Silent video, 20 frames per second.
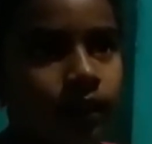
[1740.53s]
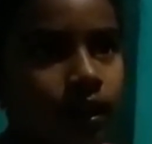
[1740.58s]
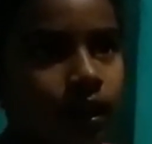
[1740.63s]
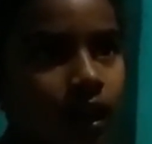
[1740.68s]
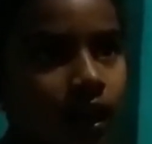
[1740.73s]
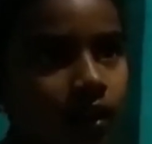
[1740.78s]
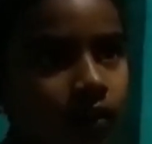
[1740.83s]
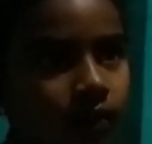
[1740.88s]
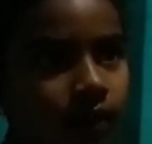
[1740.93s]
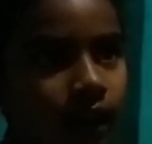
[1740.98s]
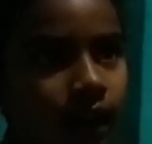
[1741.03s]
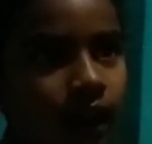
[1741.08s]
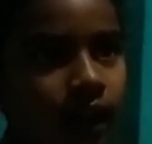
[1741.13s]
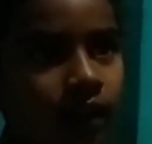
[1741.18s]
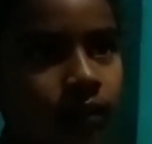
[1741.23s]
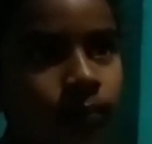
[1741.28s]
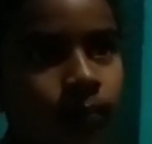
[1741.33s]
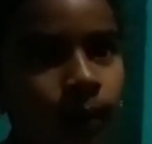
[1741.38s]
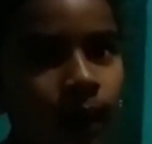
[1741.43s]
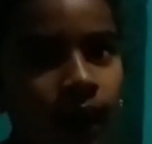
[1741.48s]
lava
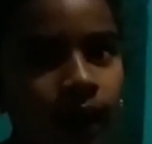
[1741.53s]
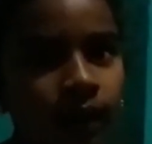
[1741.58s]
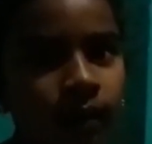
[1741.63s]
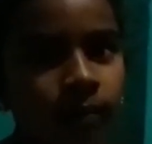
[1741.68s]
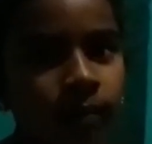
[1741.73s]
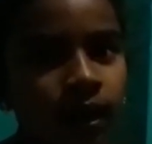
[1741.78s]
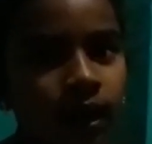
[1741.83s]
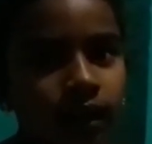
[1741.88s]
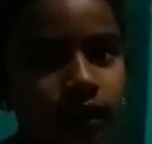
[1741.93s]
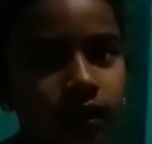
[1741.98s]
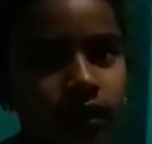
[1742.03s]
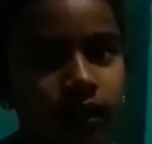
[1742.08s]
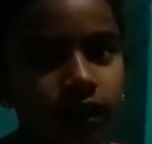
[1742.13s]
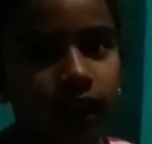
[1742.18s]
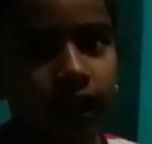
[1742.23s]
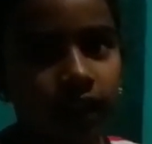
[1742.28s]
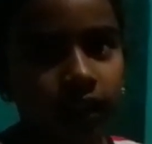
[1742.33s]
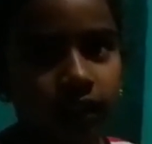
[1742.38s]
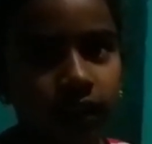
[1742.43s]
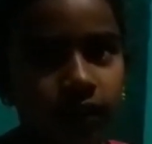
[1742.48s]
and magma.
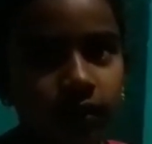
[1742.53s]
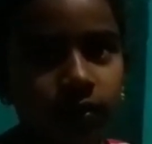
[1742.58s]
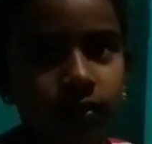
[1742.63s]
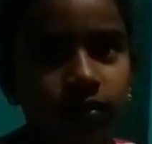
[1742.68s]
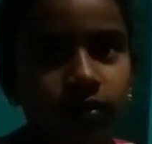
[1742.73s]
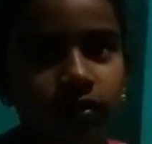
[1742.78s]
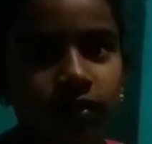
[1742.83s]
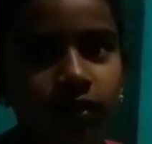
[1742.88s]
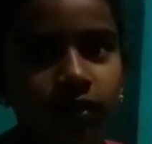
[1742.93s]
Thank you.